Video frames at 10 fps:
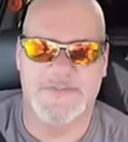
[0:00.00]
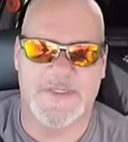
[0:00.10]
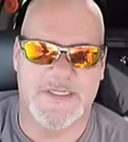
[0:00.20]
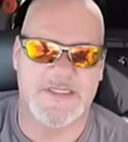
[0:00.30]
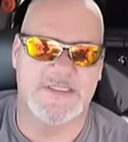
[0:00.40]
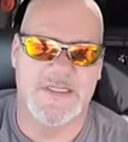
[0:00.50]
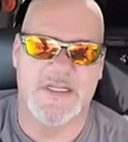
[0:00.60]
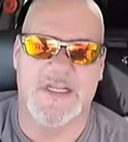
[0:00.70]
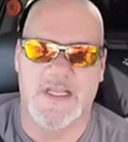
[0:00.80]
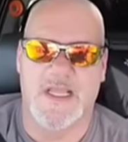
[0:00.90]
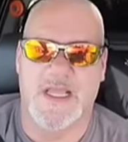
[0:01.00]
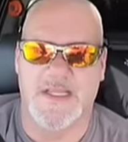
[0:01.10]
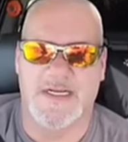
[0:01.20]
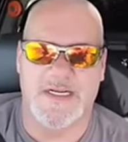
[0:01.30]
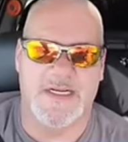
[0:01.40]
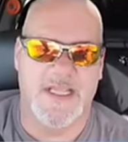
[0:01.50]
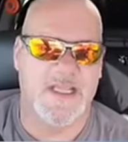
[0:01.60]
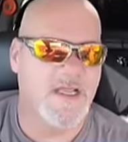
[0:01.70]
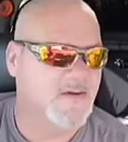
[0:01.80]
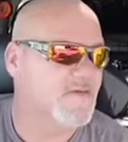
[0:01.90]
because I get a
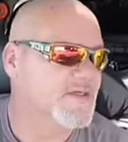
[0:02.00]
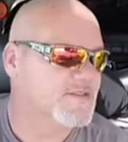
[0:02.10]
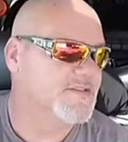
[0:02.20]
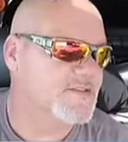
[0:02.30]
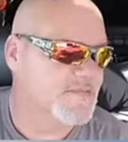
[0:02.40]
lot of questions.